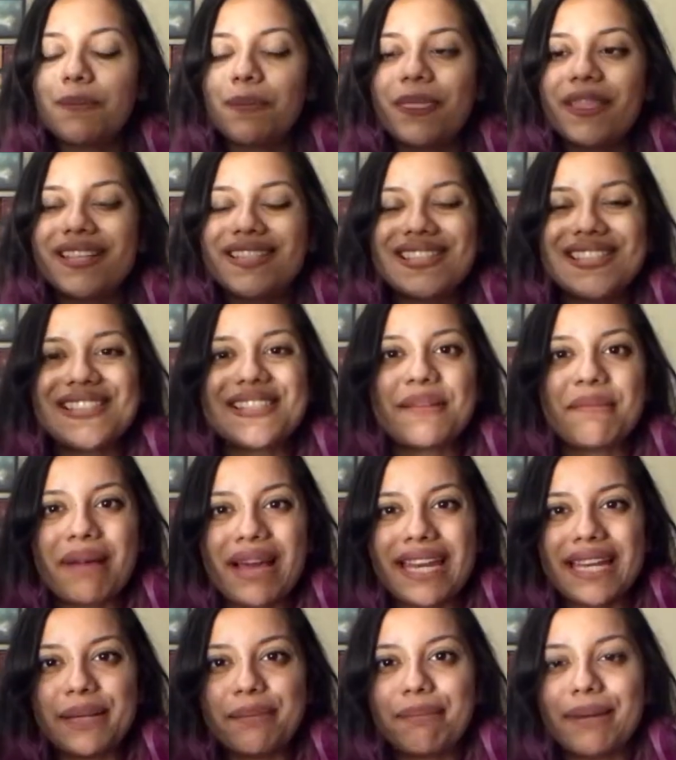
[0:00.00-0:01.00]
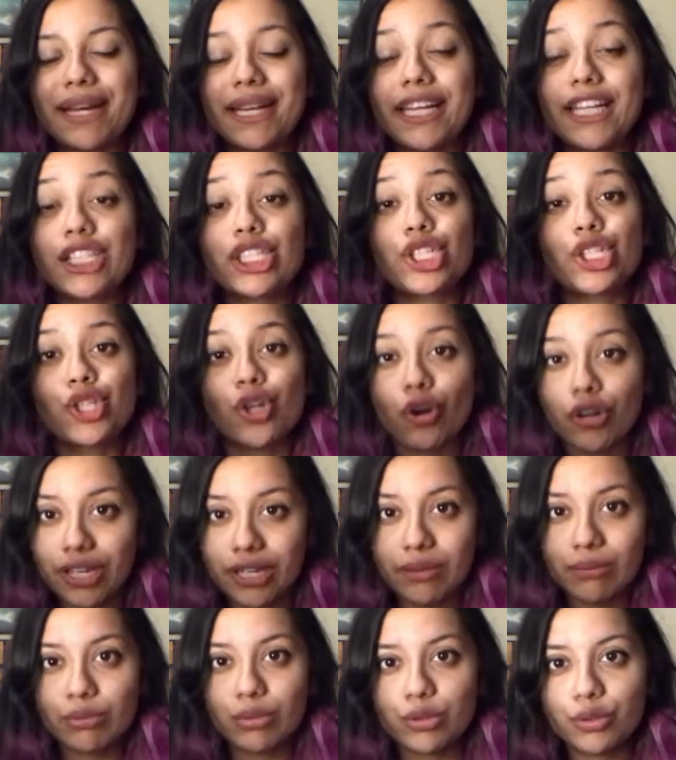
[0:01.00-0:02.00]
This is the Manic
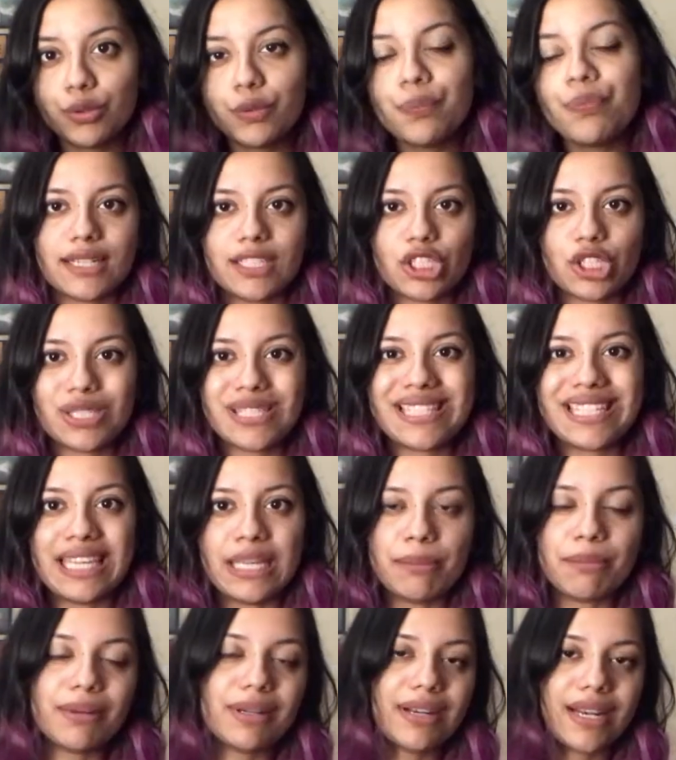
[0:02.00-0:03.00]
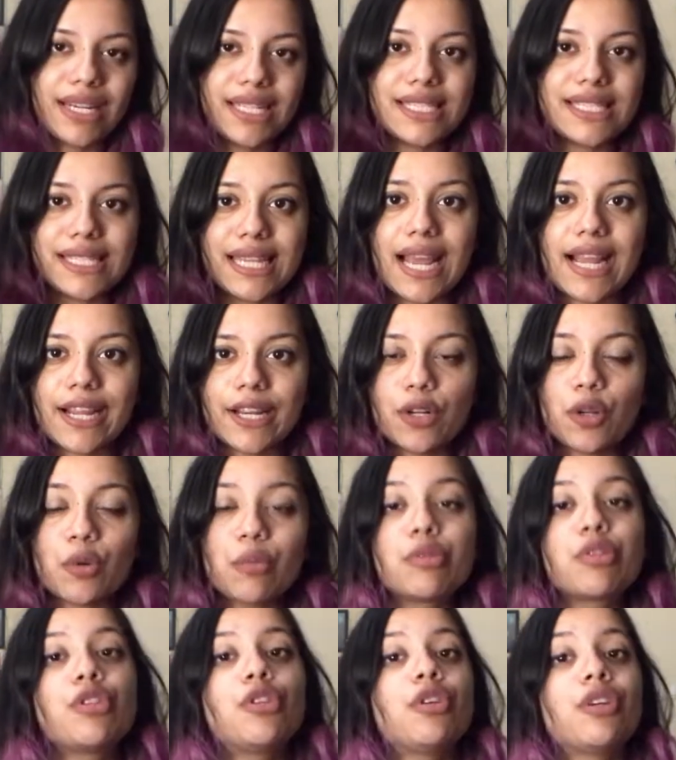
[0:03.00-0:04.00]
Shocking Blue, and just keep a ready stack at
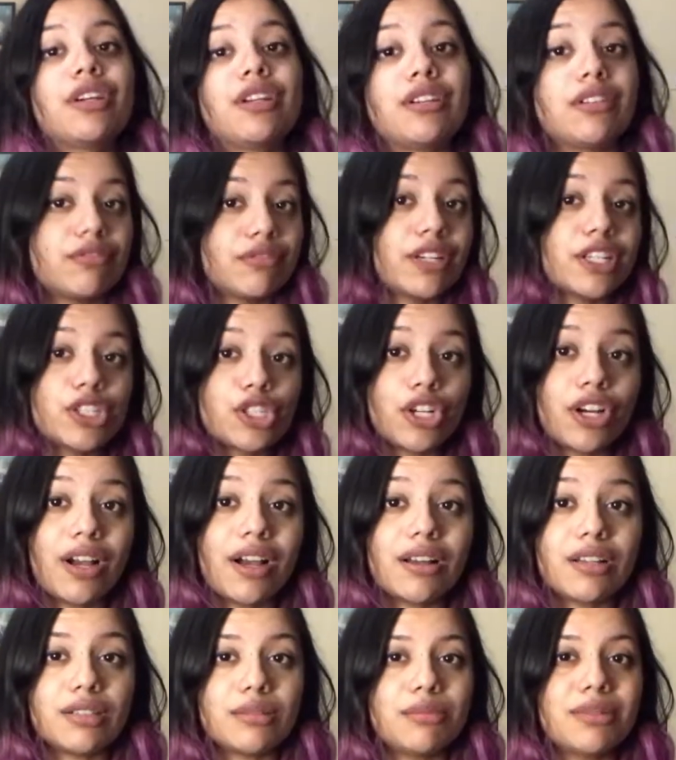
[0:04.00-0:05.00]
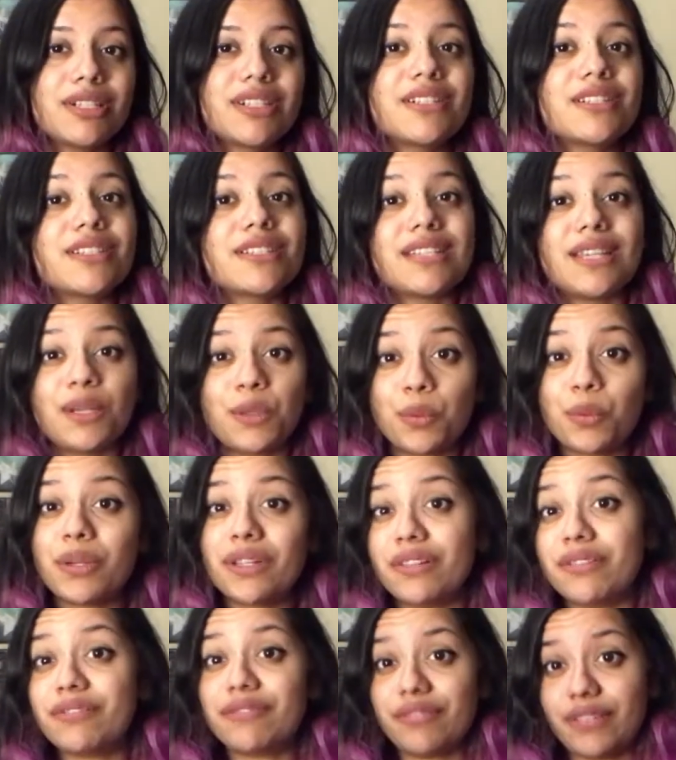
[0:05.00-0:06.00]
home so you can refresh your color because it
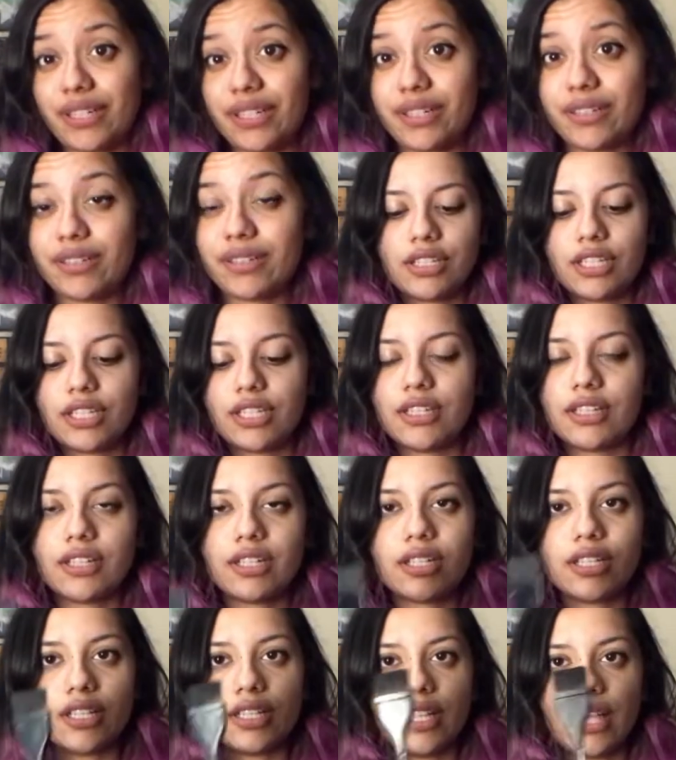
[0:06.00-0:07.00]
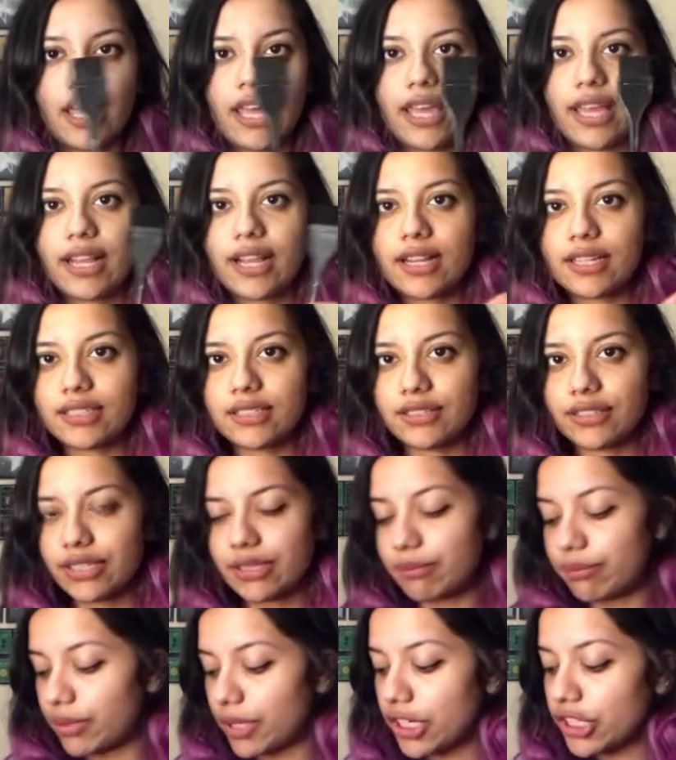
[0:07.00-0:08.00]
will fade. You need a hair coloring
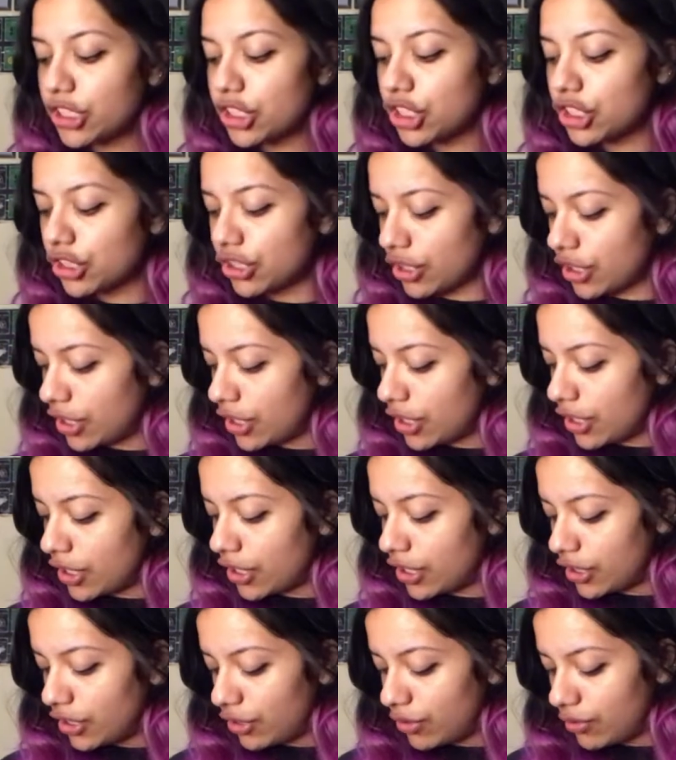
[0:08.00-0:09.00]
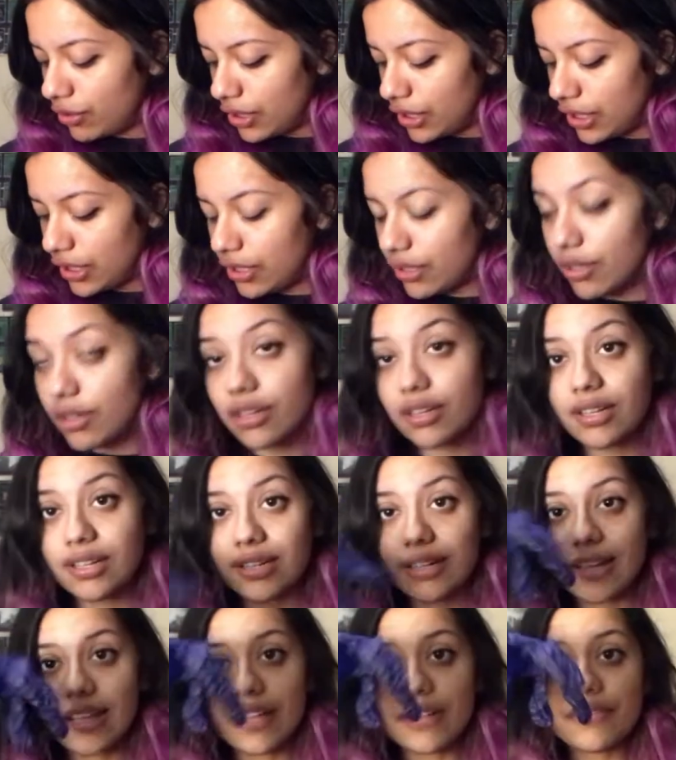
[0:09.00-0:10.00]
brush, you need
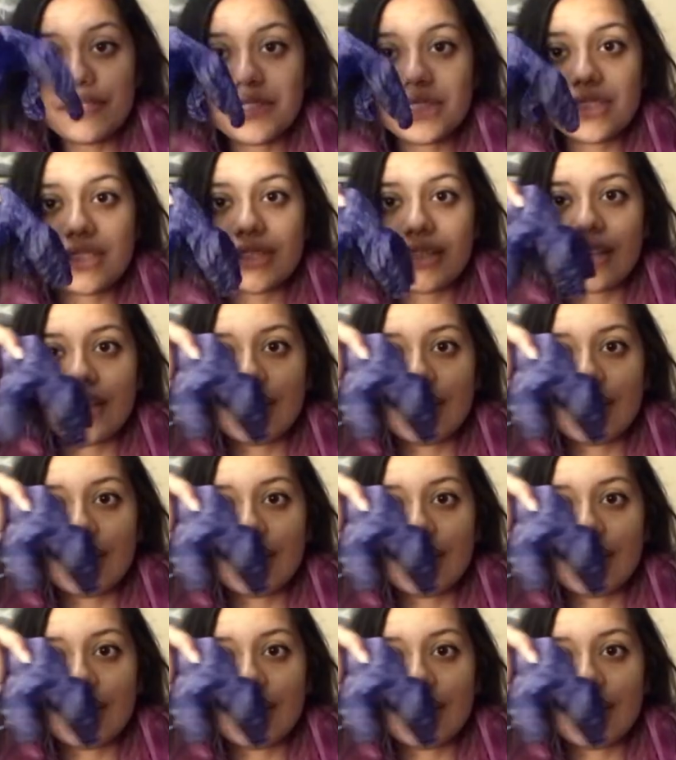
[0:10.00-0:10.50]
gloves,